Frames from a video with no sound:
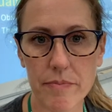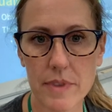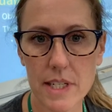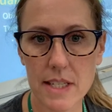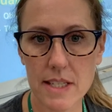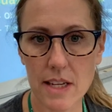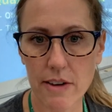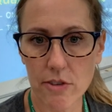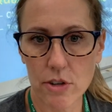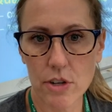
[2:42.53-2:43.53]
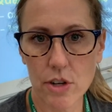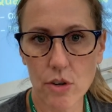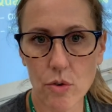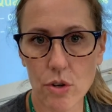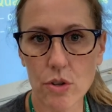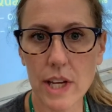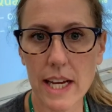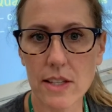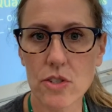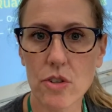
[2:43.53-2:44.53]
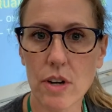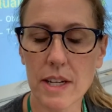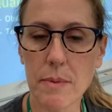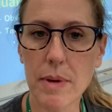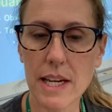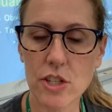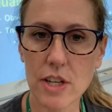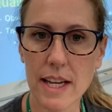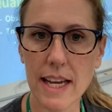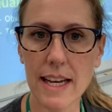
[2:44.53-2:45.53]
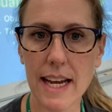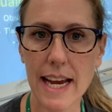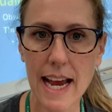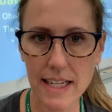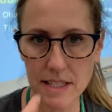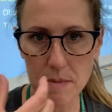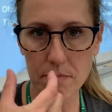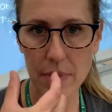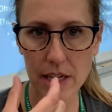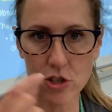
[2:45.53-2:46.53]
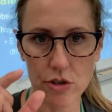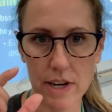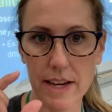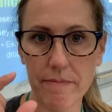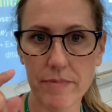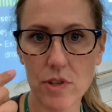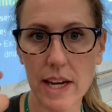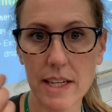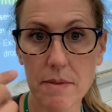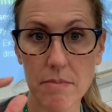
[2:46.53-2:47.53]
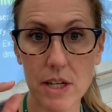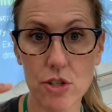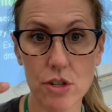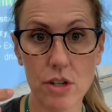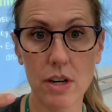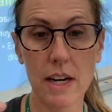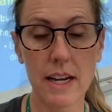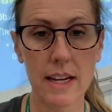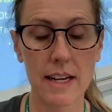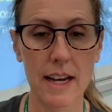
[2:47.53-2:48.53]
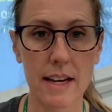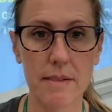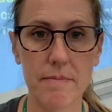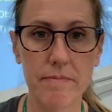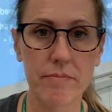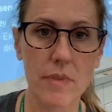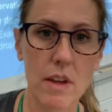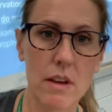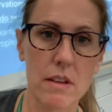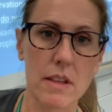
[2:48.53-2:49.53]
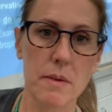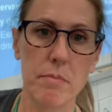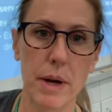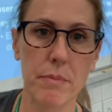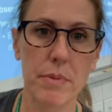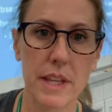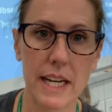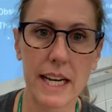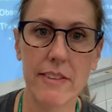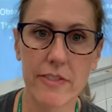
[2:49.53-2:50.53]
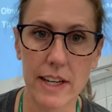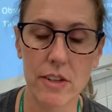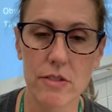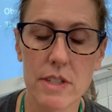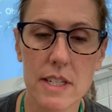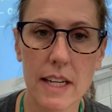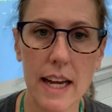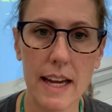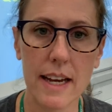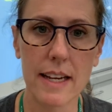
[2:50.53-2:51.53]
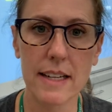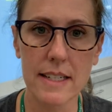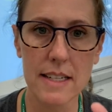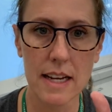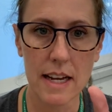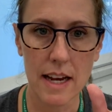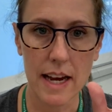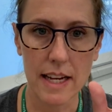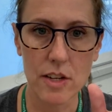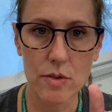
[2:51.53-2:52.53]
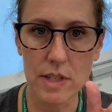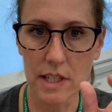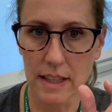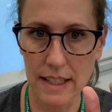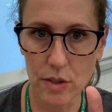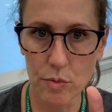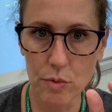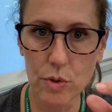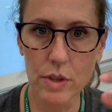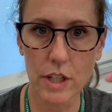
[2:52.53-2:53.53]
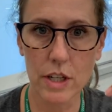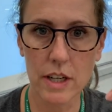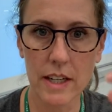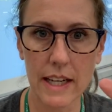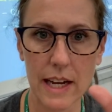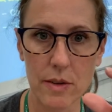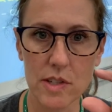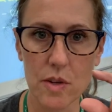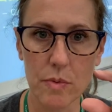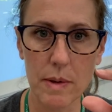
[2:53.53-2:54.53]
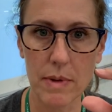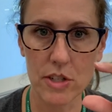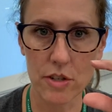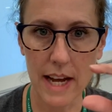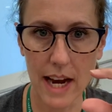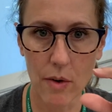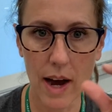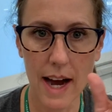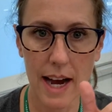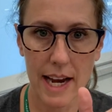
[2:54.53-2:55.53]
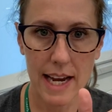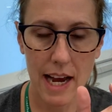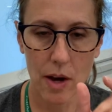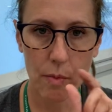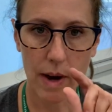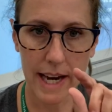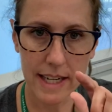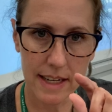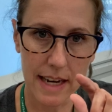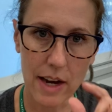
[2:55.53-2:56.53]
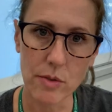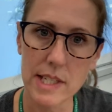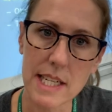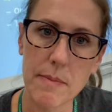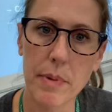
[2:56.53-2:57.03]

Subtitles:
discovered oral cancer on a patient, and I had to measure it. So I had to measure the bump that I found, and I used a little ruler, and so we measured how high, how wide, and how deep.